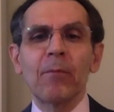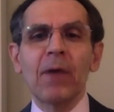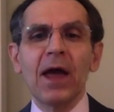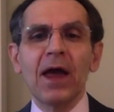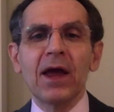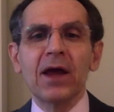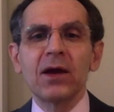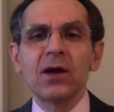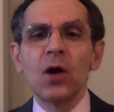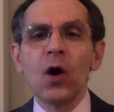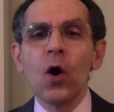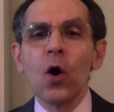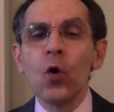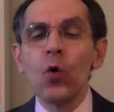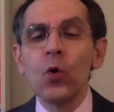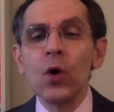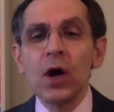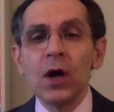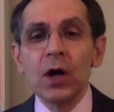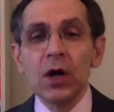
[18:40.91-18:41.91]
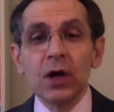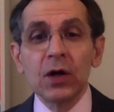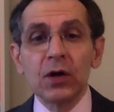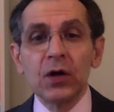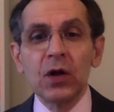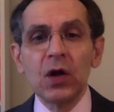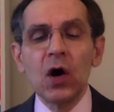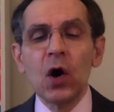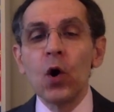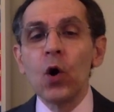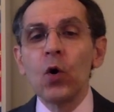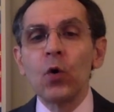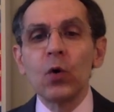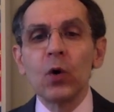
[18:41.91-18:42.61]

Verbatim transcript: make no no